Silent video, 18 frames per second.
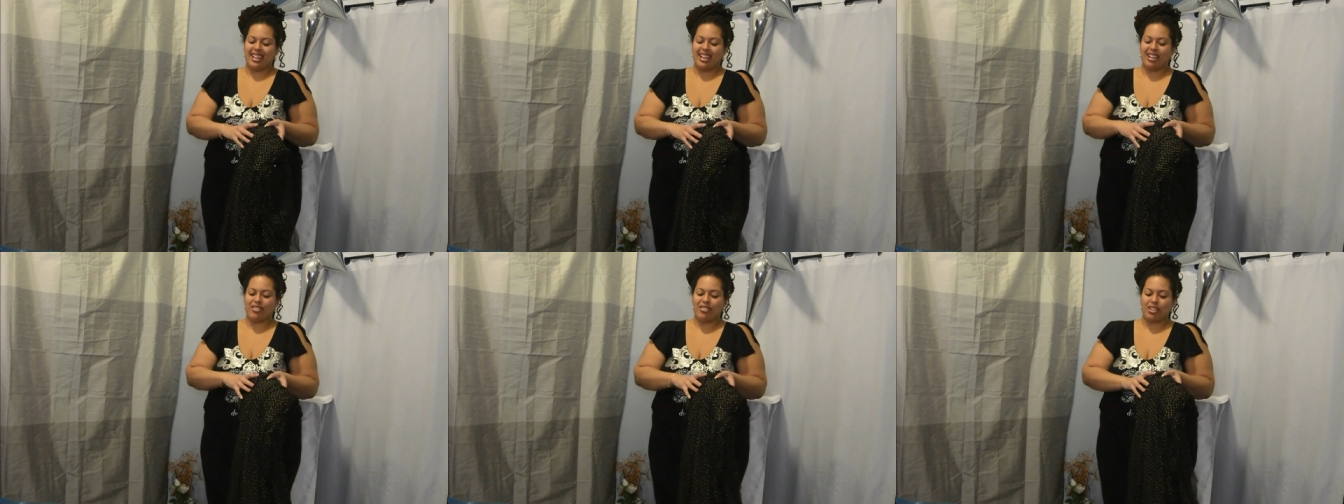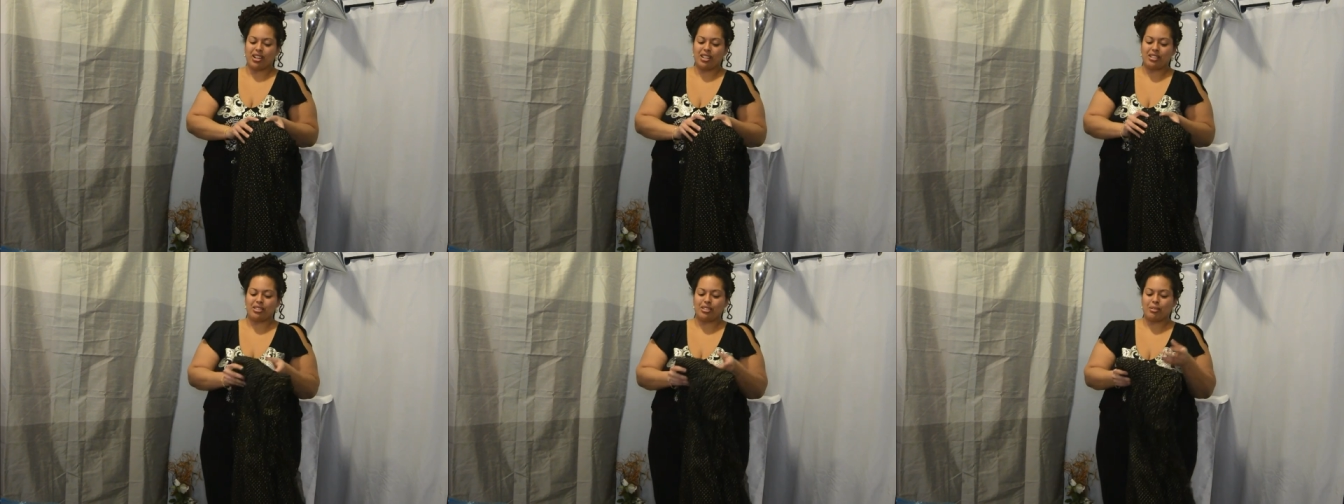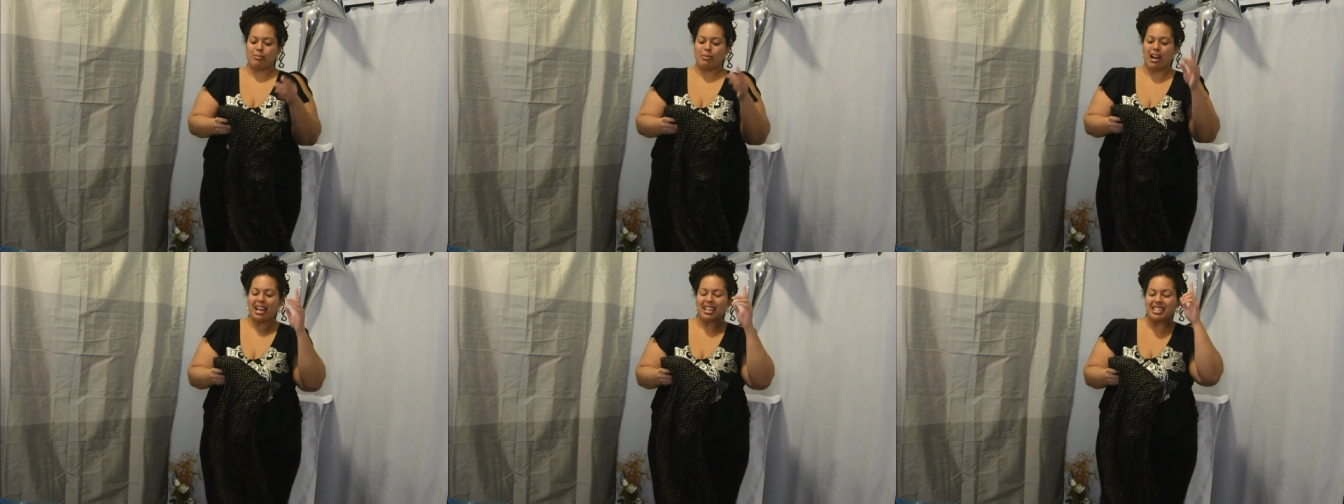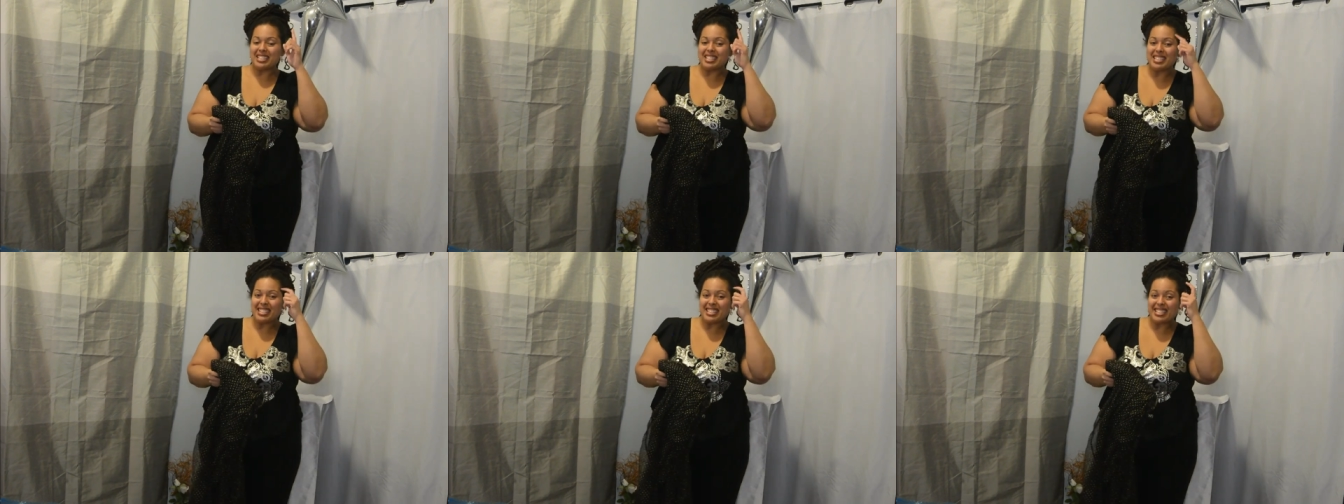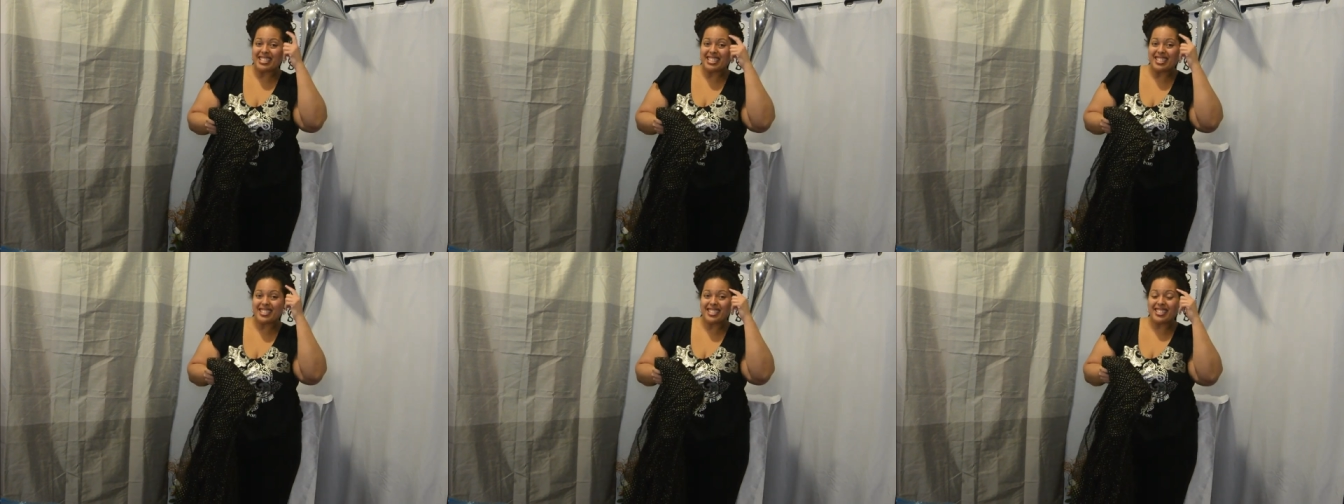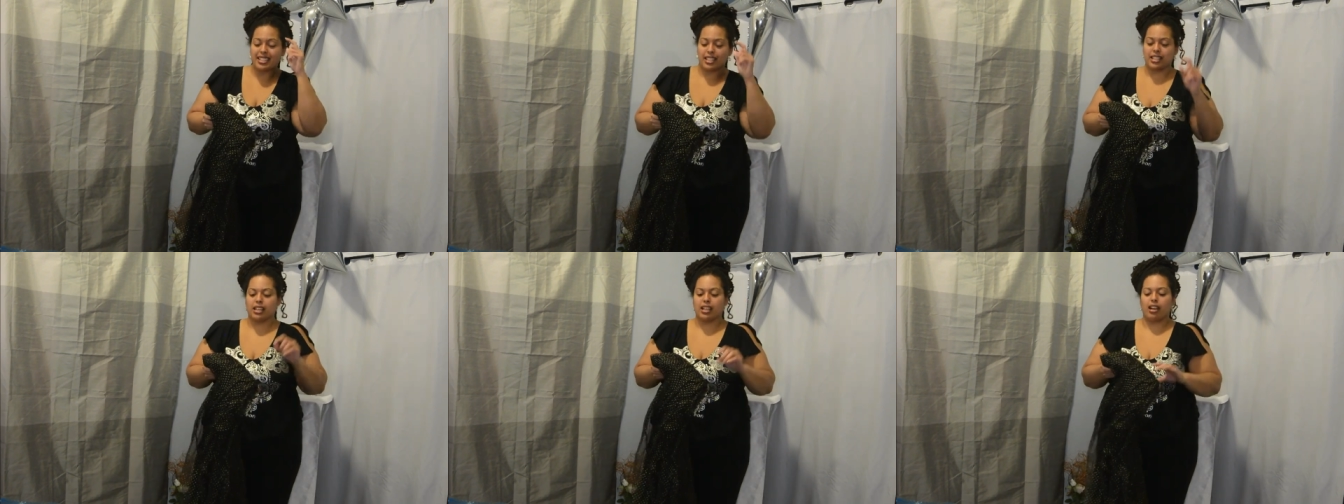I've got some ideas.
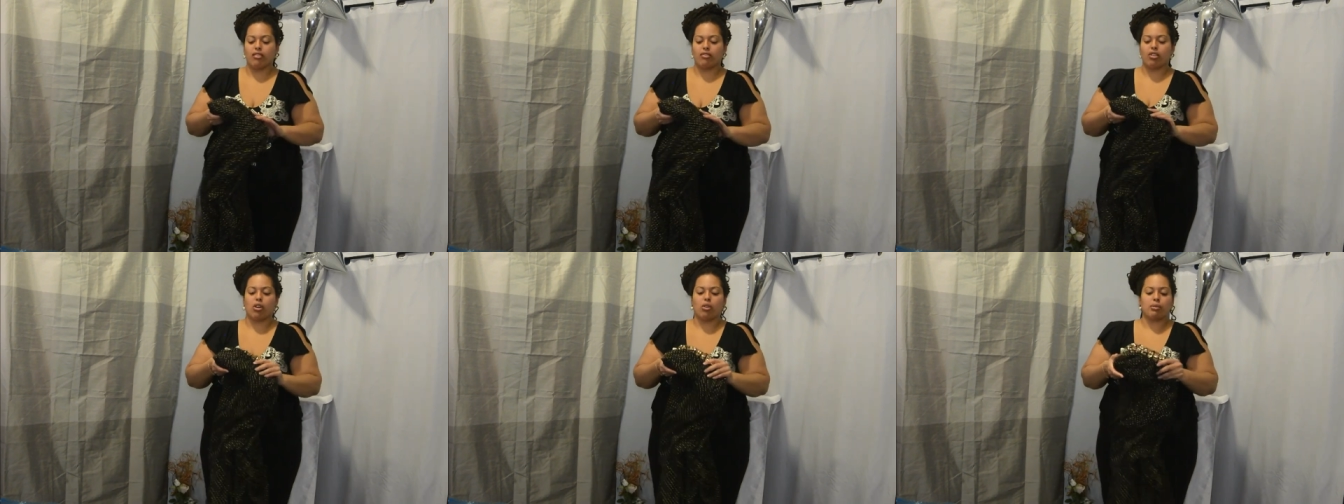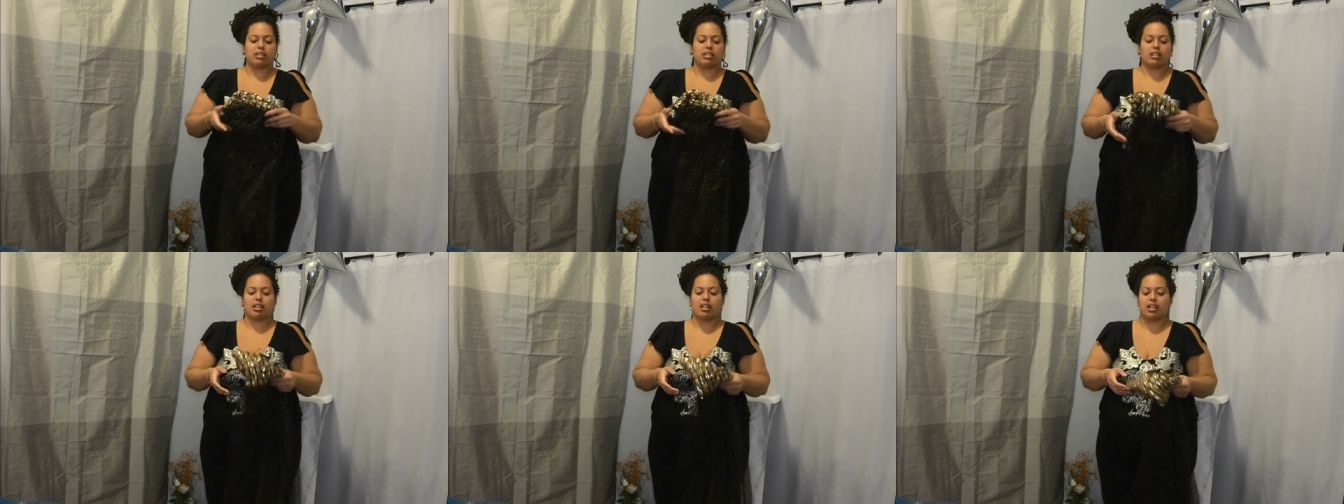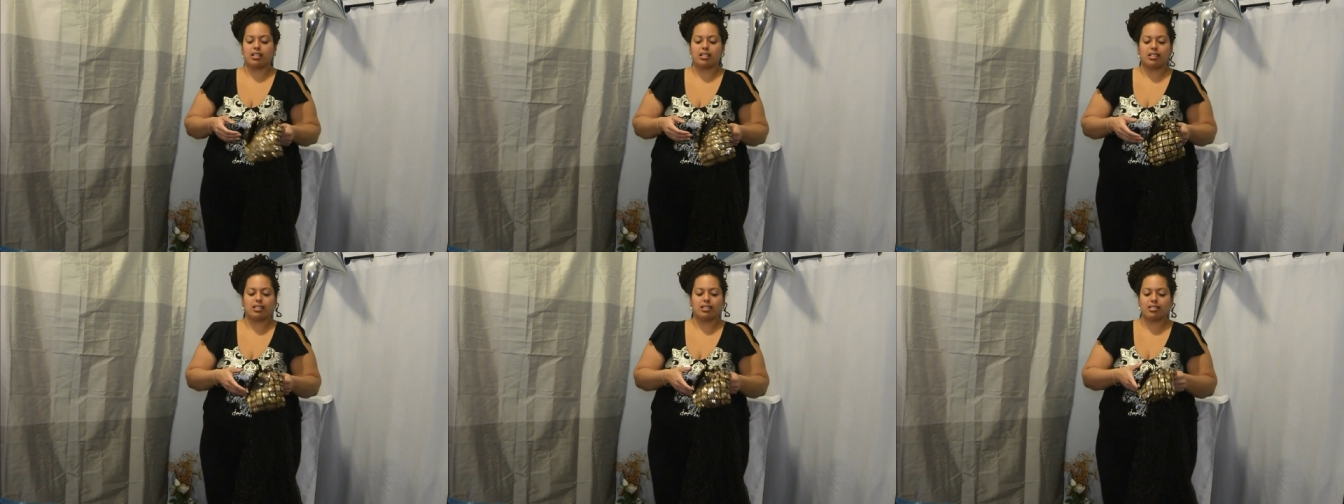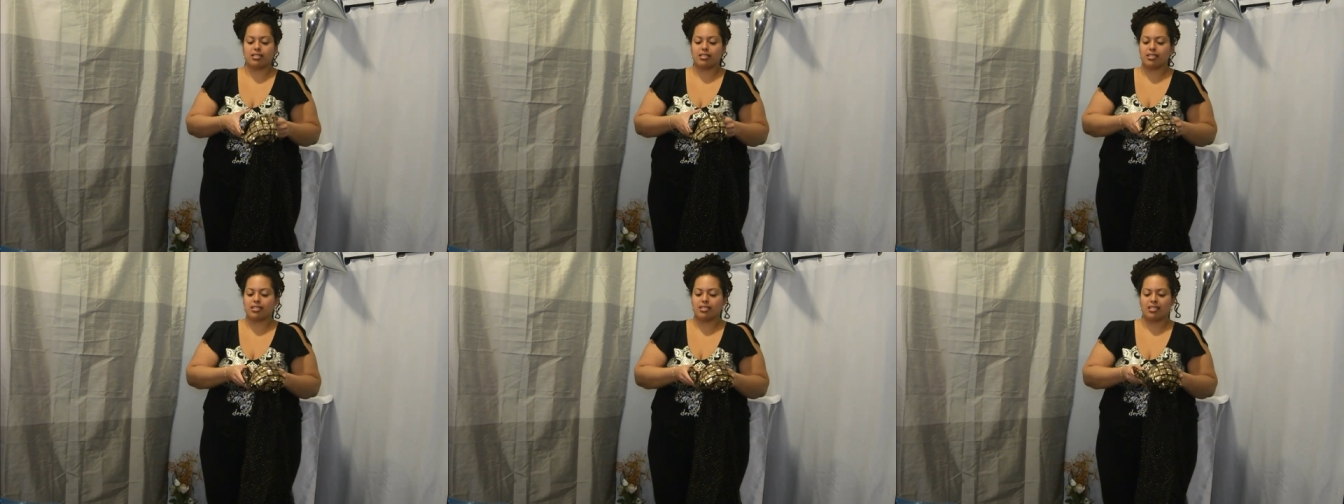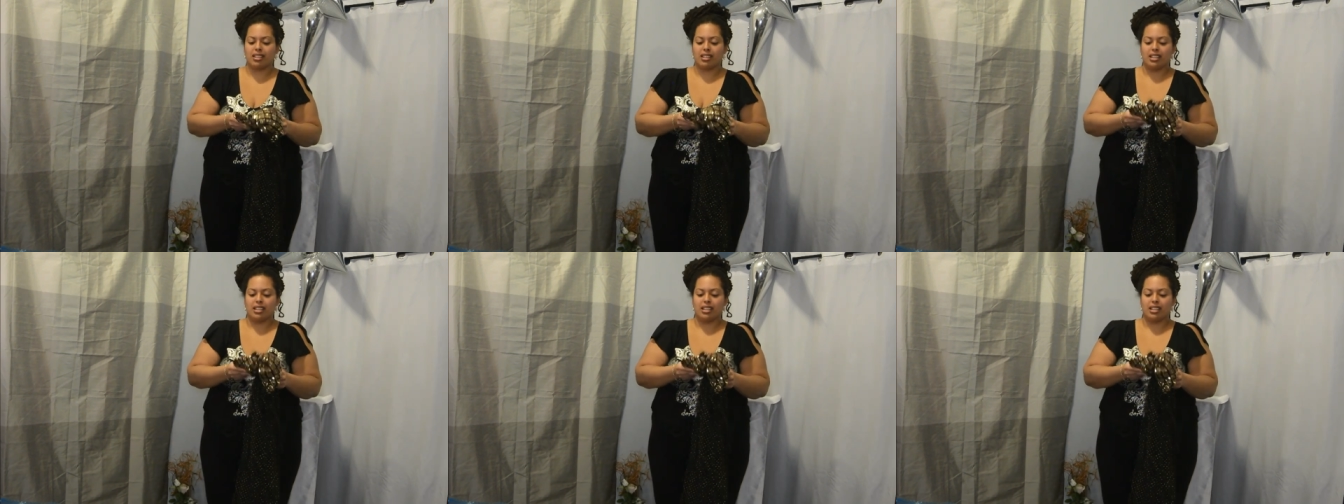I've always got ideas.